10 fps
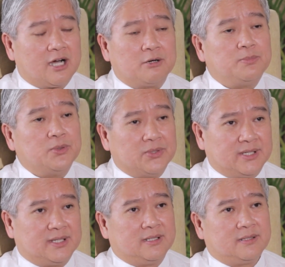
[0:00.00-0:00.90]
are
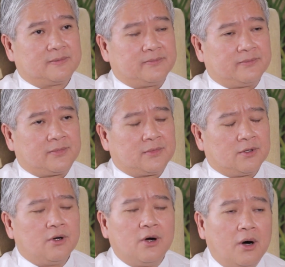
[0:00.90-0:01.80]
poor.
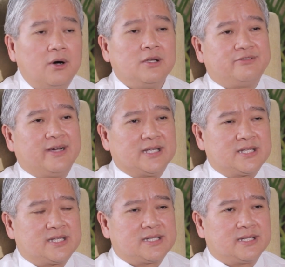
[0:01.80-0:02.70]
All of
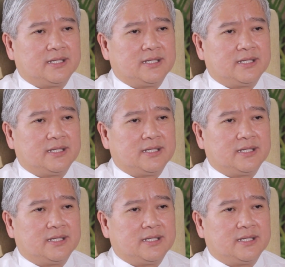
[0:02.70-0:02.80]
us.